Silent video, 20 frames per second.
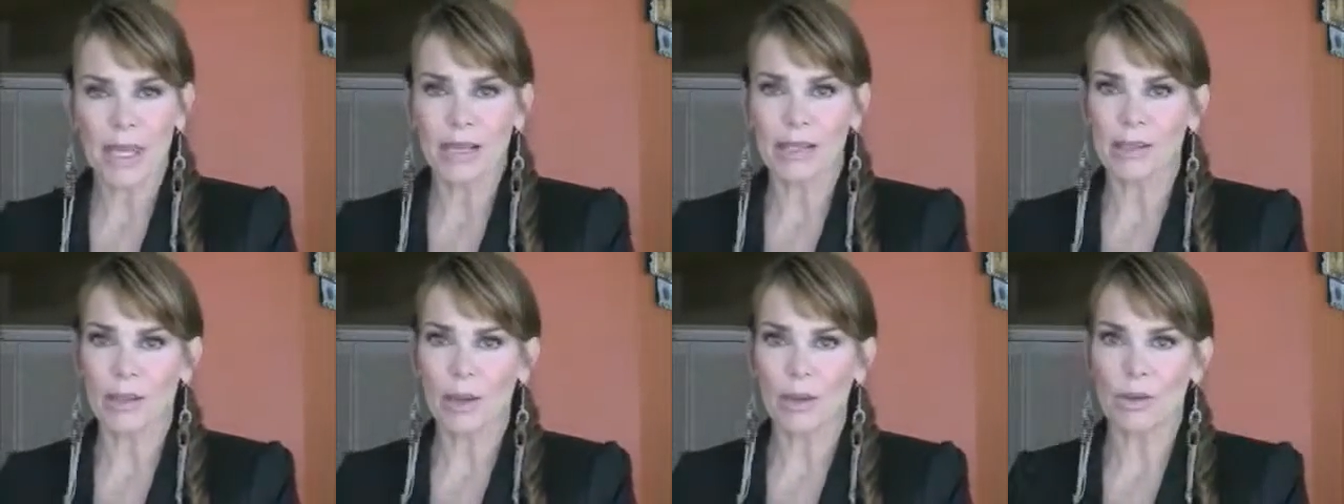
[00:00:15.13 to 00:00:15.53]

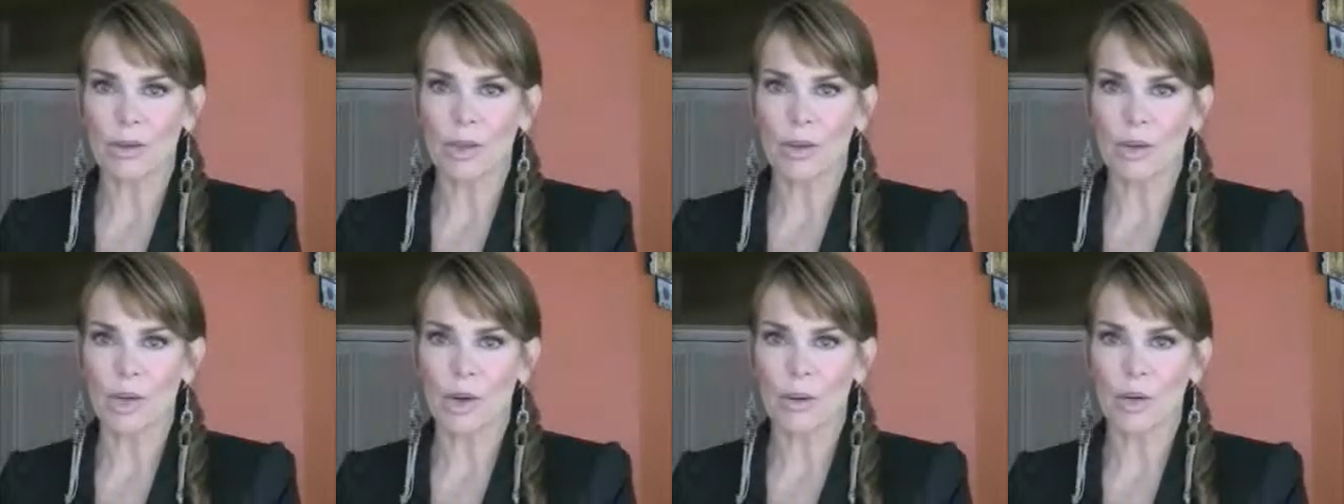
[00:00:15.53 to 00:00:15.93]
It's
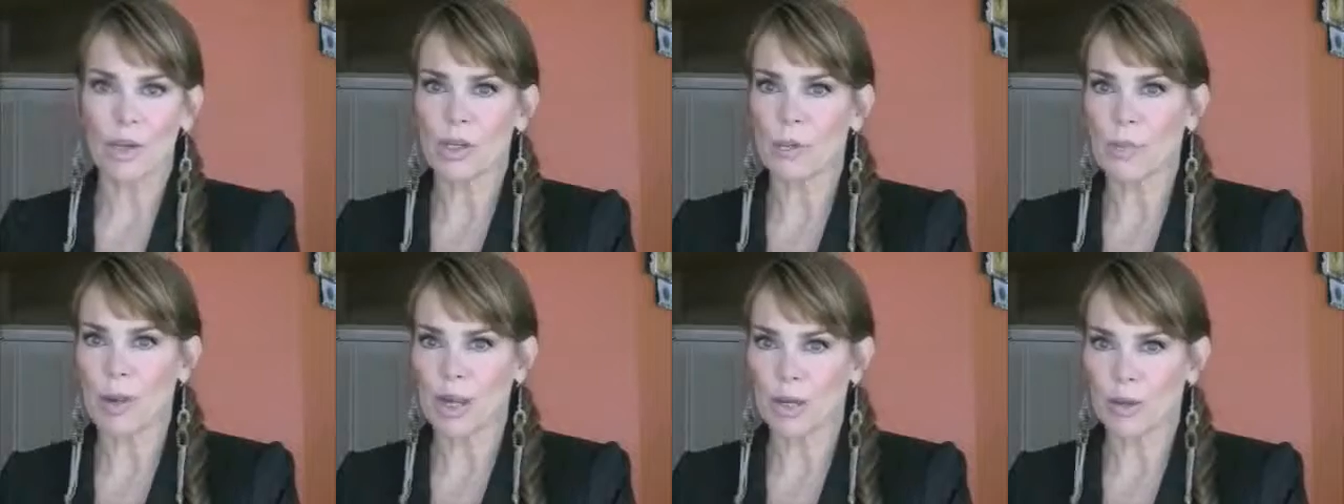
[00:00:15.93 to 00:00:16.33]
also known
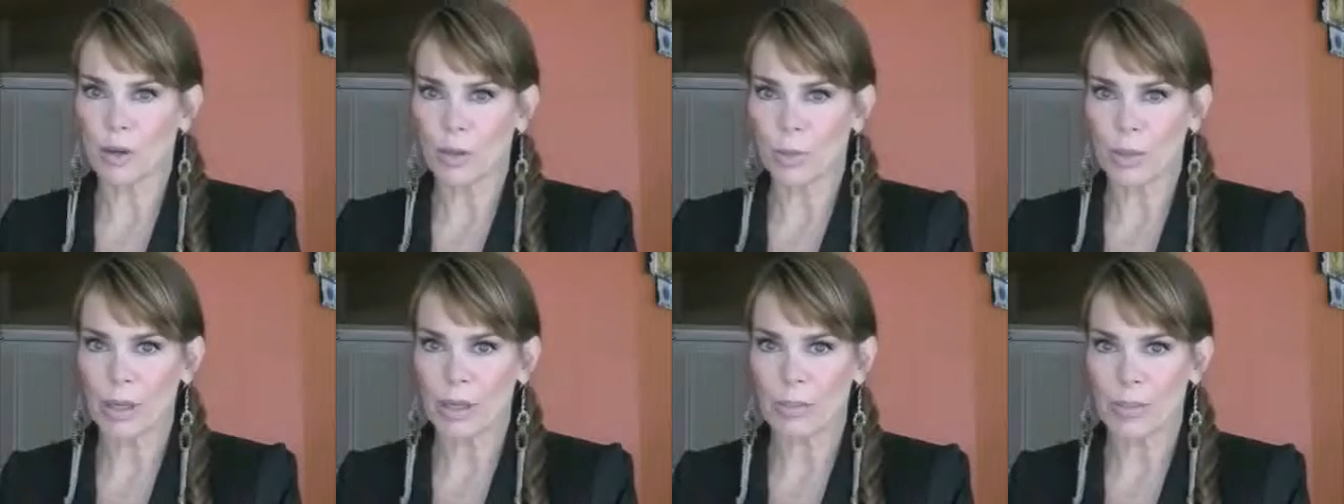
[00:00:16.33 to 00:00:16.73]
as
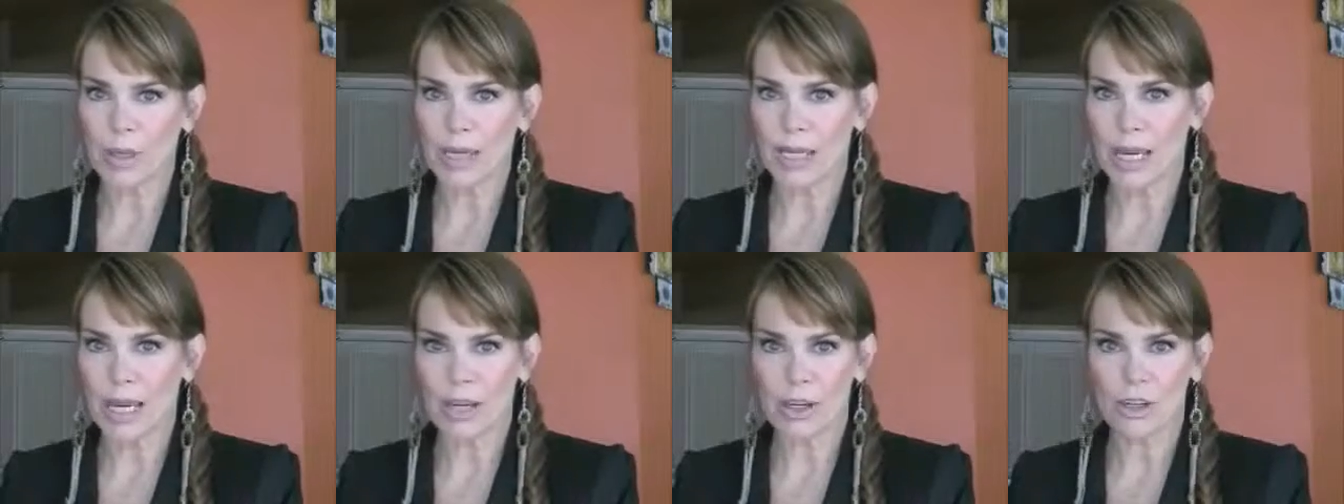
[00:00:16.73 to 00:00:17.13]

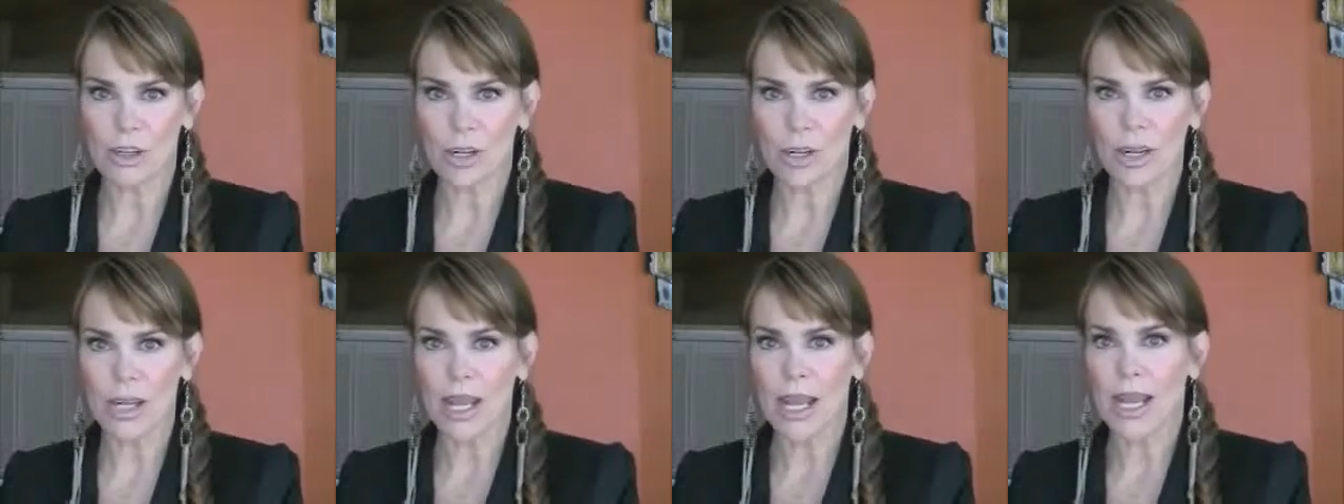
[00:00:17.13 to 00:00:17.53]

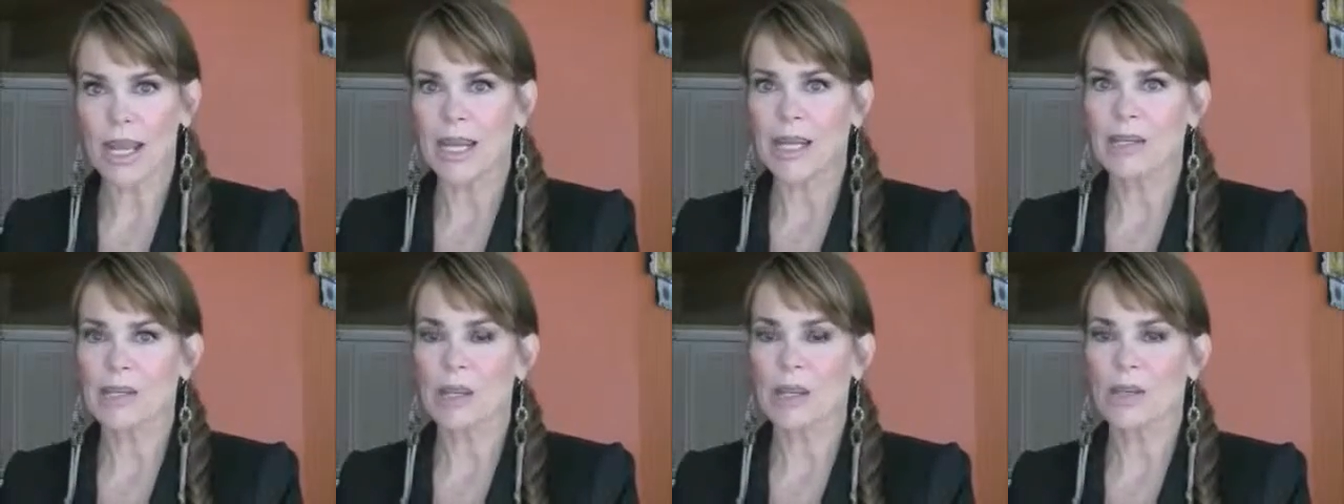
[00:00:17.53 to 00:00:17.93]
micropigmentation.
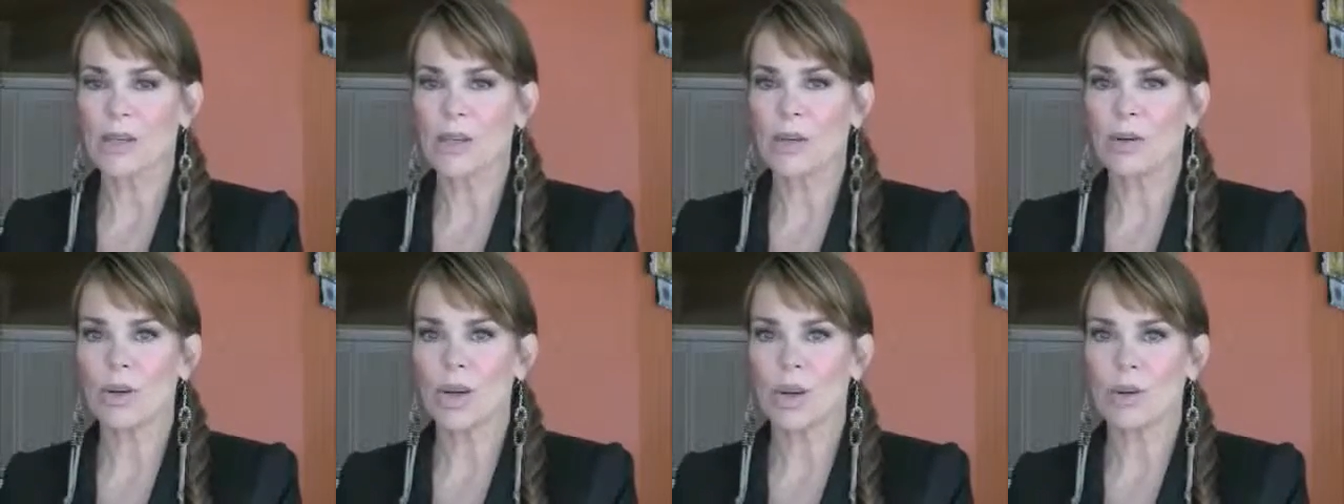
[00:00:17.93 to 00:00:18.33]
It's
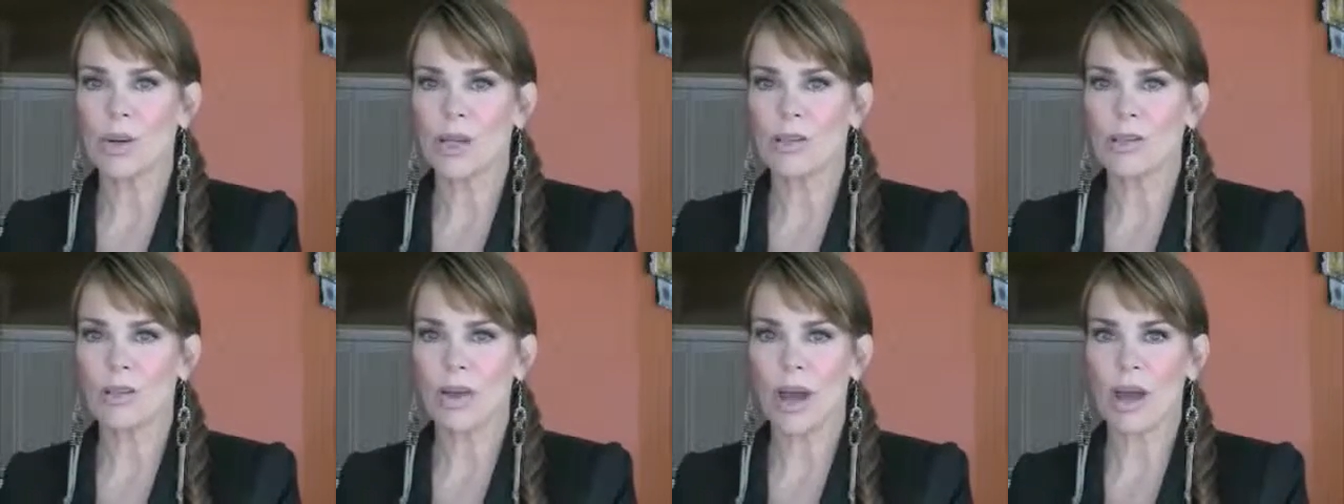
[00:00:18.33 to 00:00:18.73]
also known
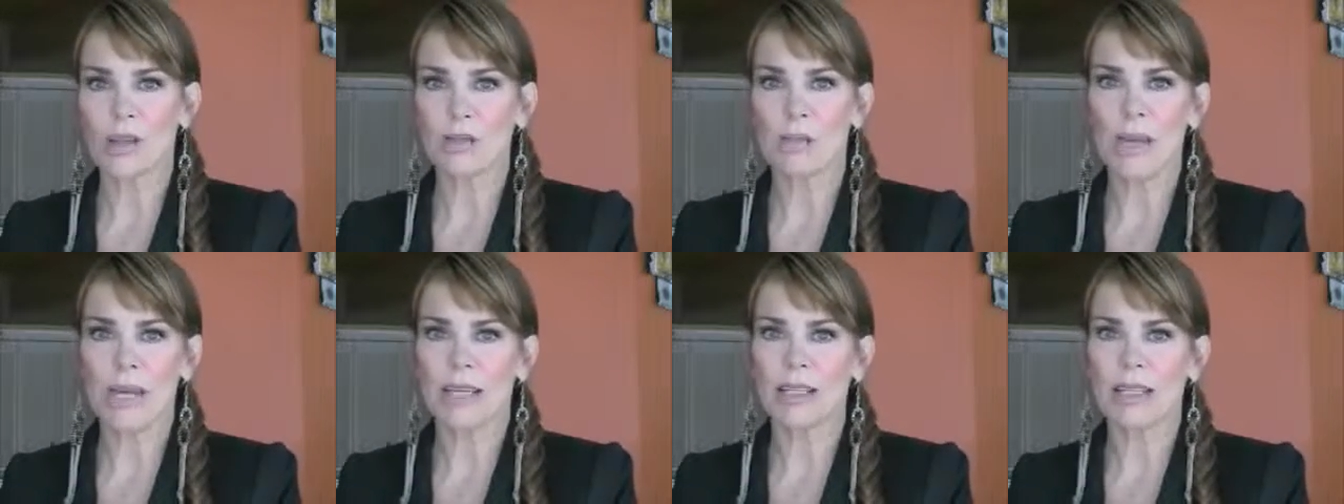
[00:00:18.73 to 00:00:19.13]
as
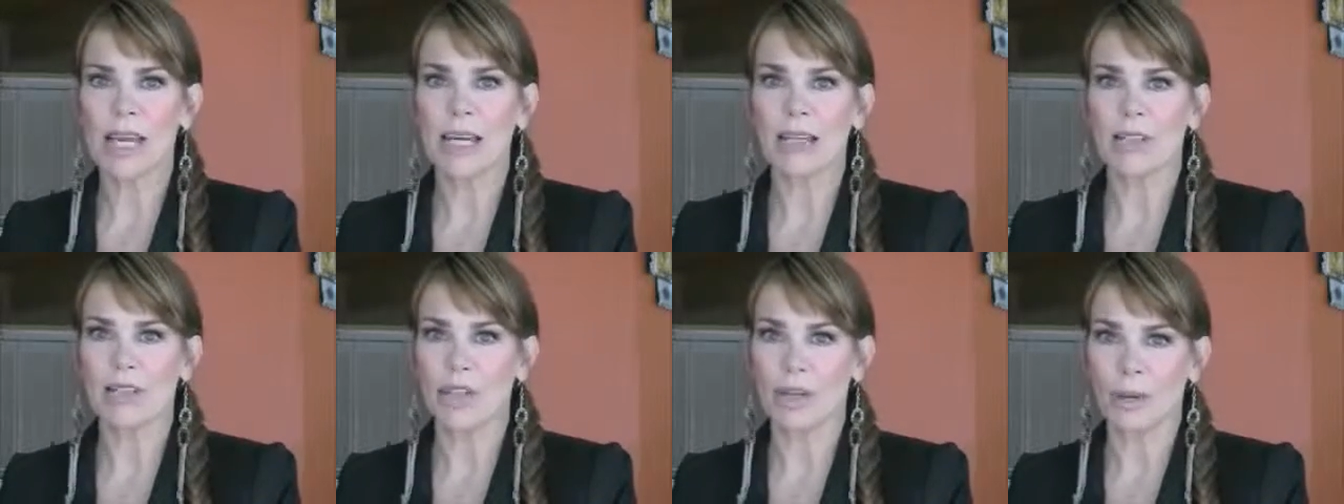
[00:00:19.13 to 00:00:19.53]
cosmetic
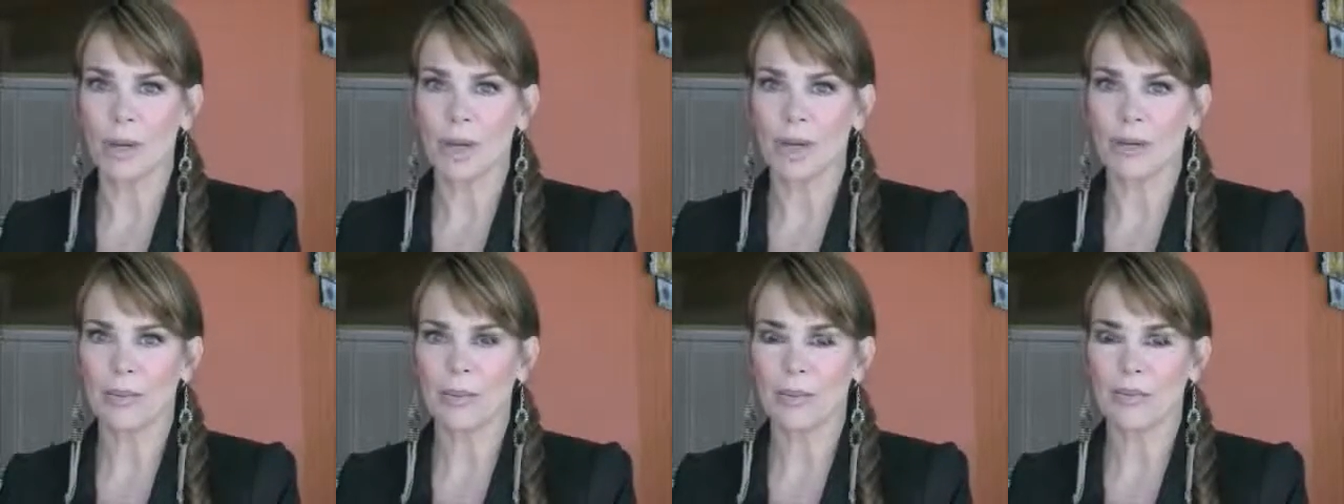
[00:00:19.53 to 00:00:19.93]
tattooing.